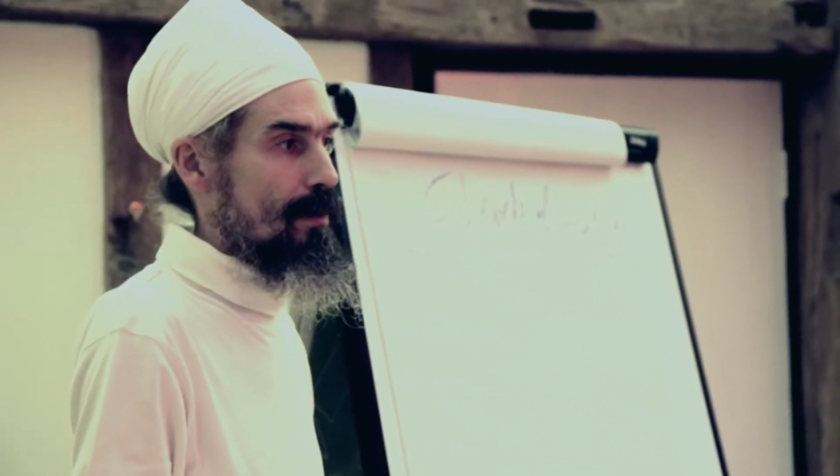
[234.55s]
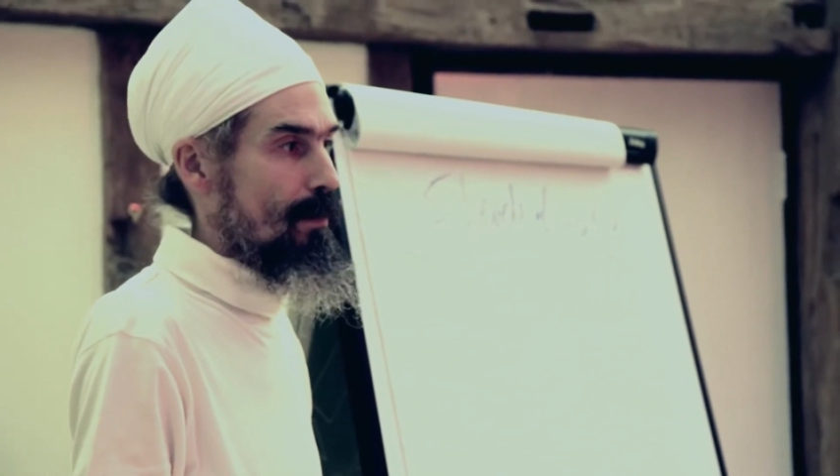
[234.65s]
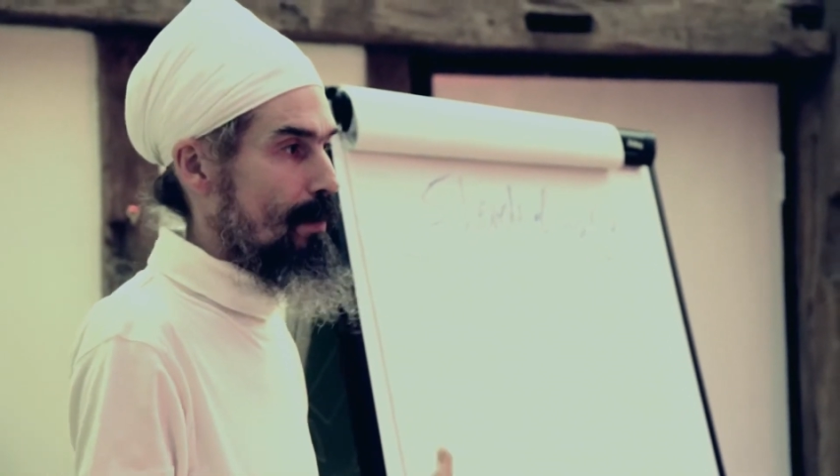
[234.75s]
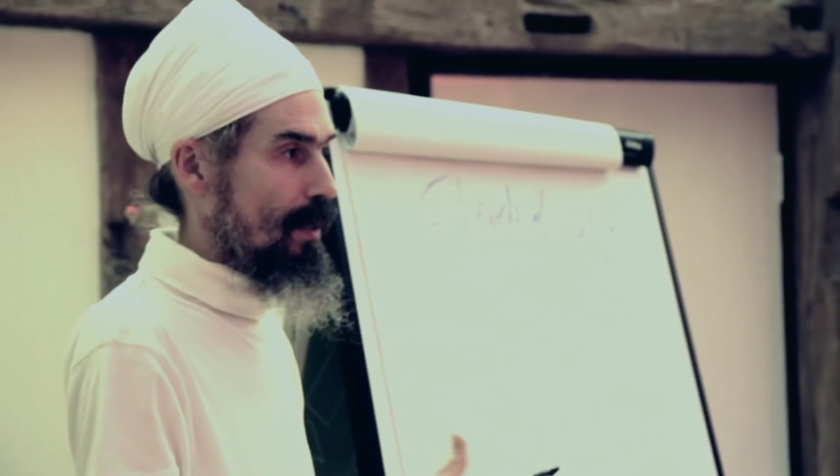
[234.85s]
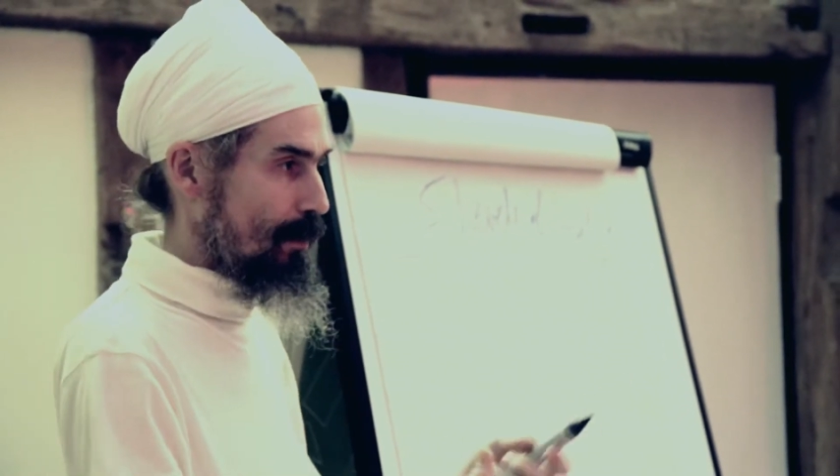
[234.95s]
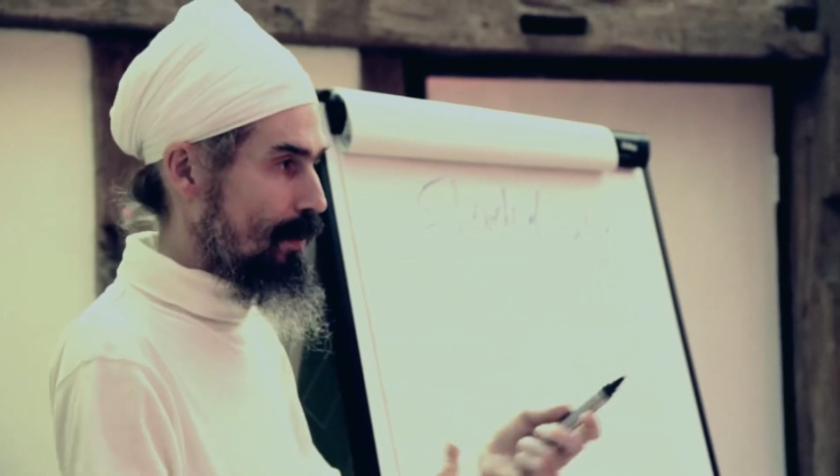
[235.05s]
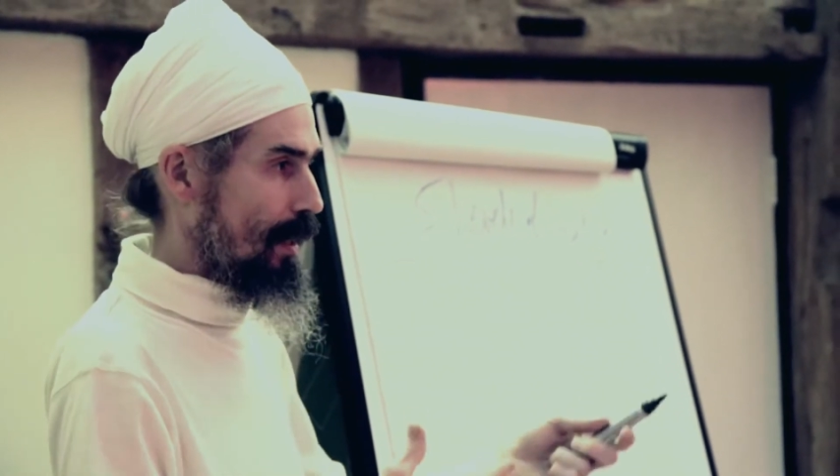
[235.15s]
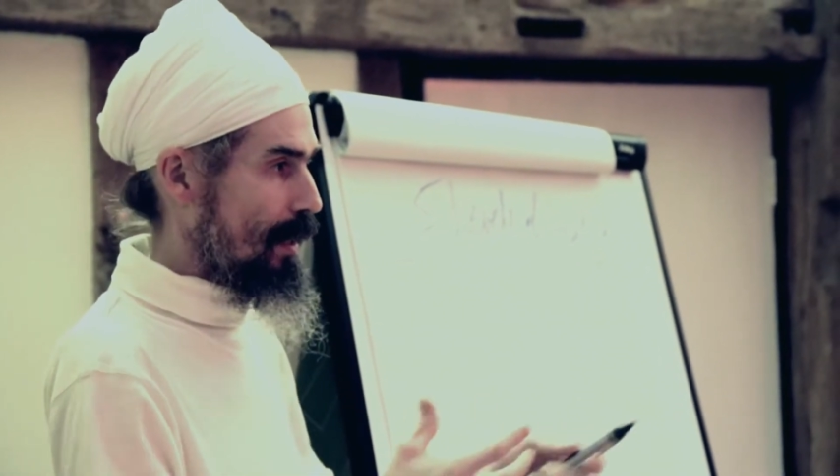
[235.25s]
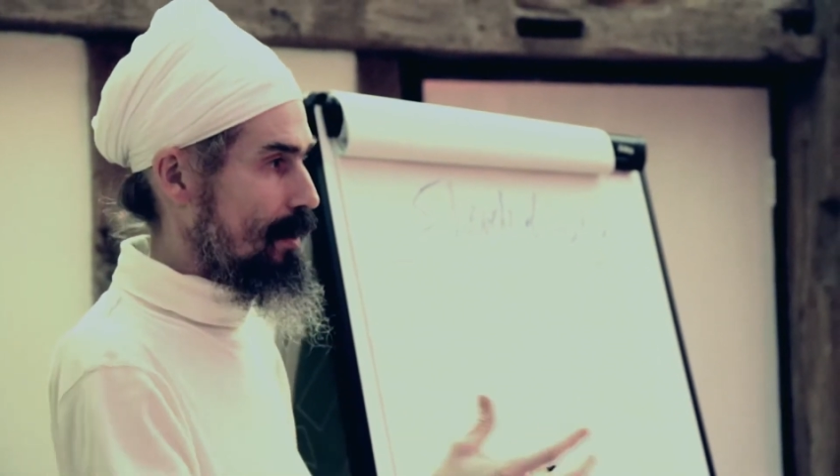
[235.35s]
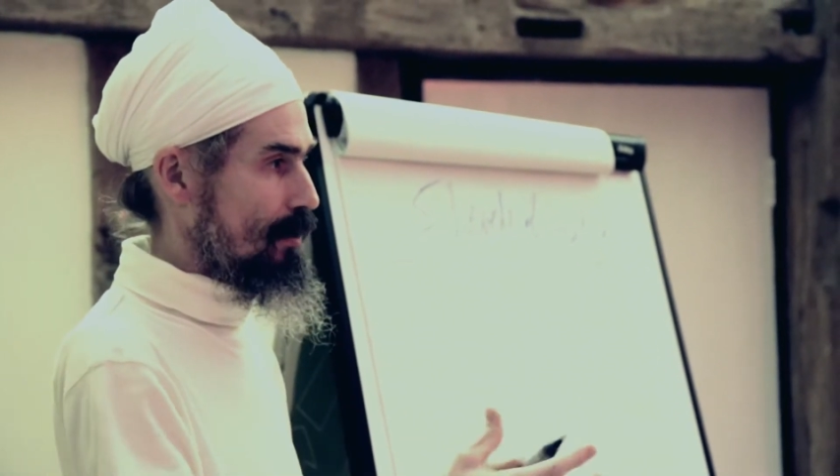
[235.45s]
to
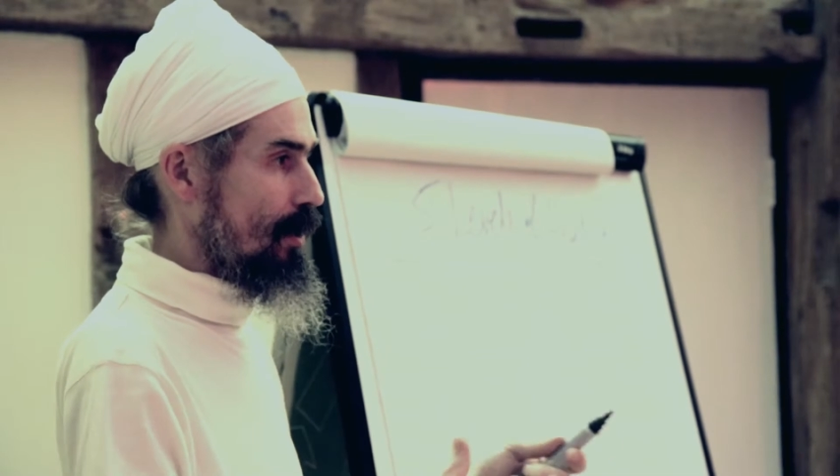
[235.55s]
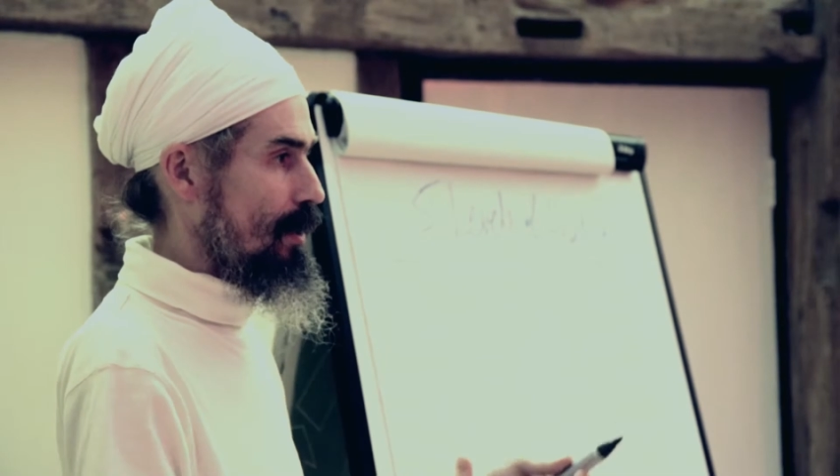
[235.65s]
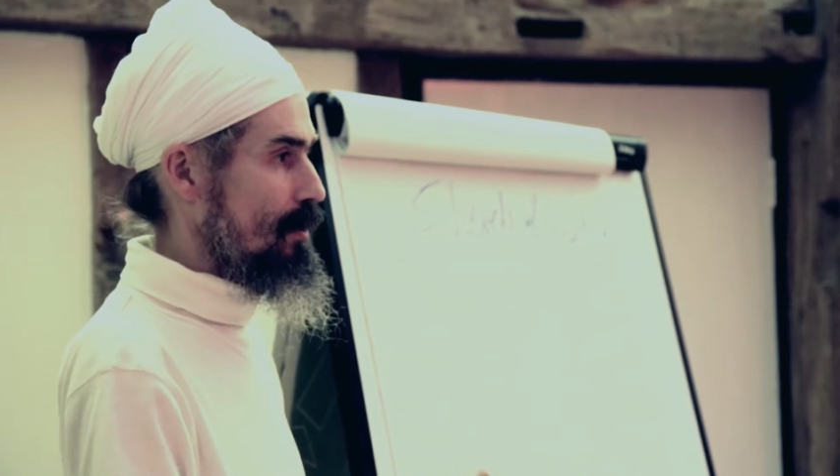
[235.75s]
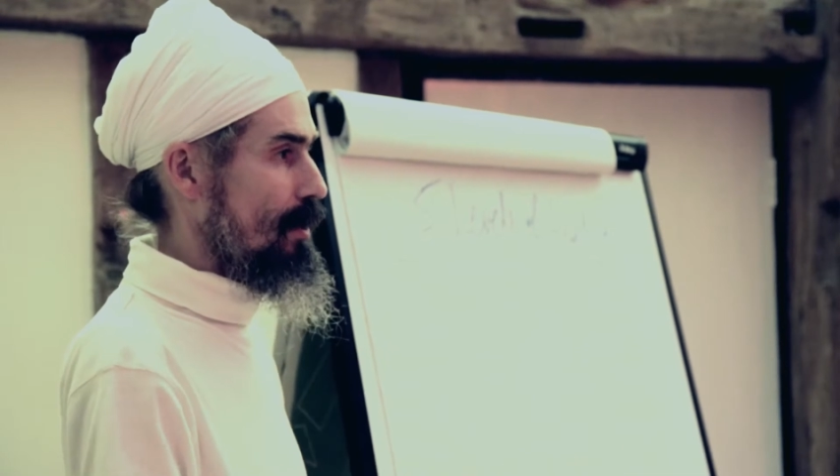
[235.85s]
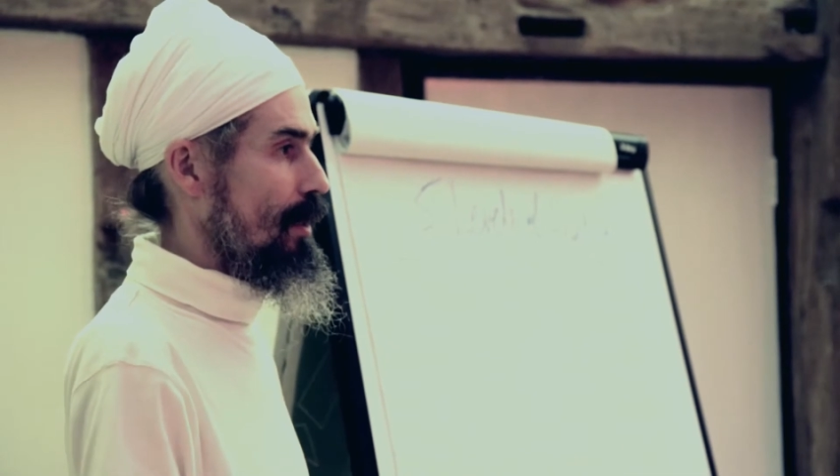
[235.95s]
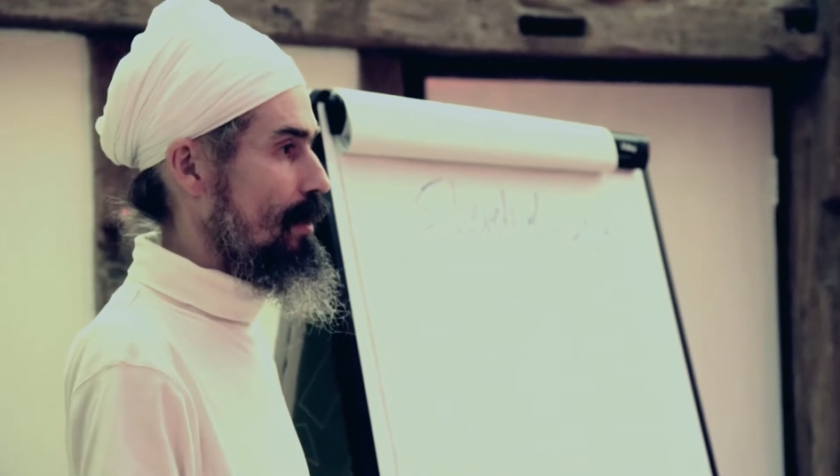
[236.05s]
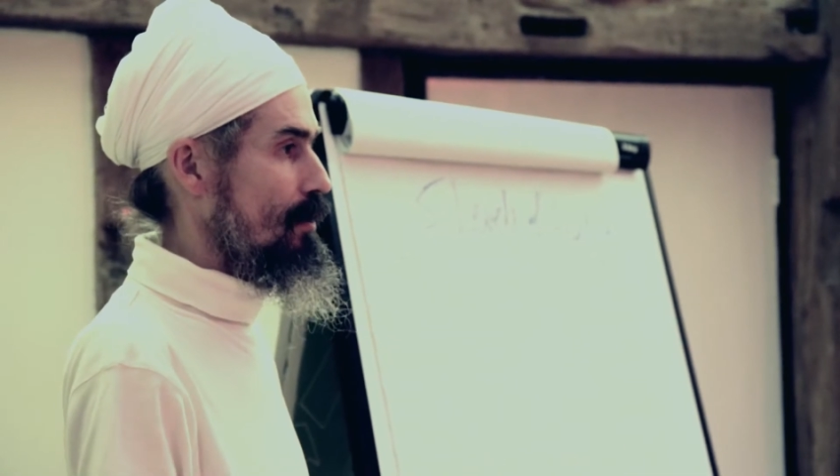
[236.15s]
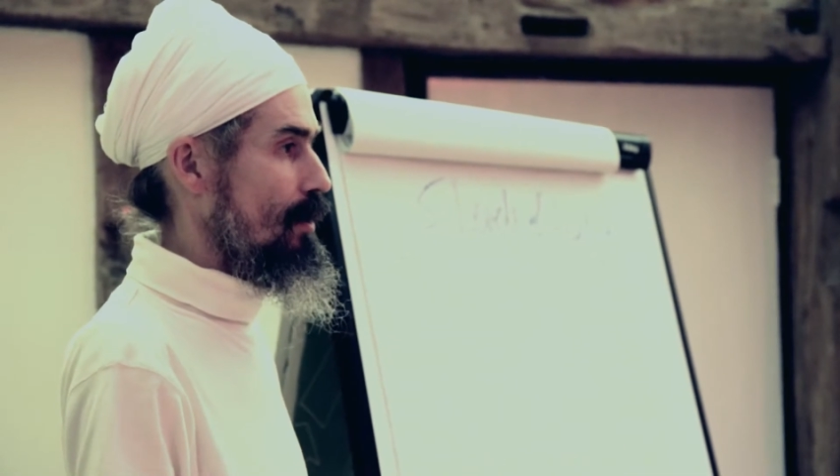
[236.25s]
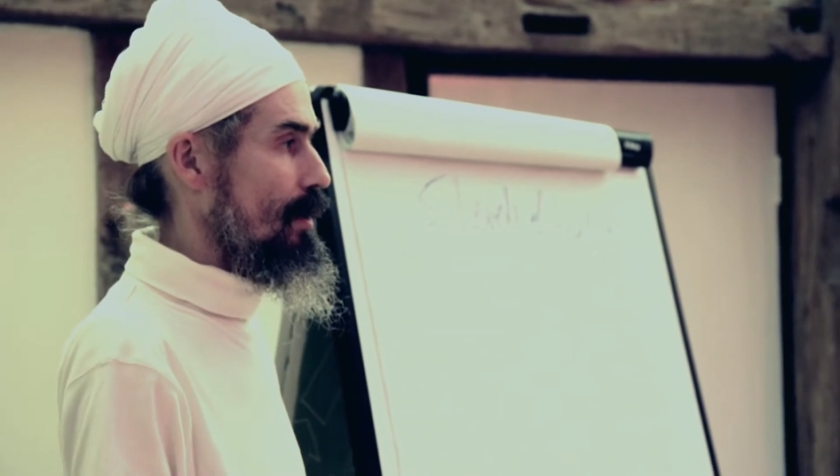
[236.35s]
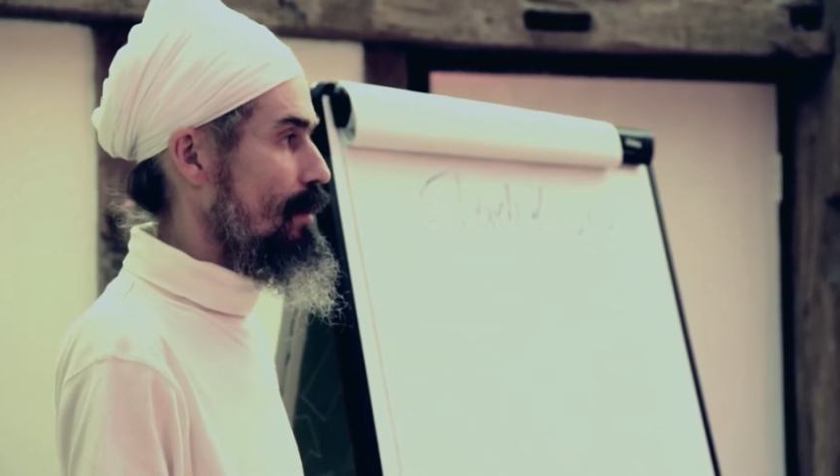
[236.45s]
manipulate and change the
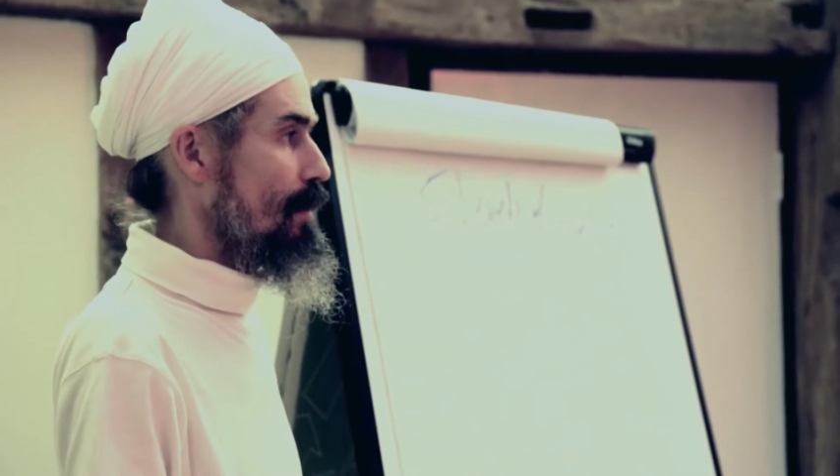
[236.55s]
energy.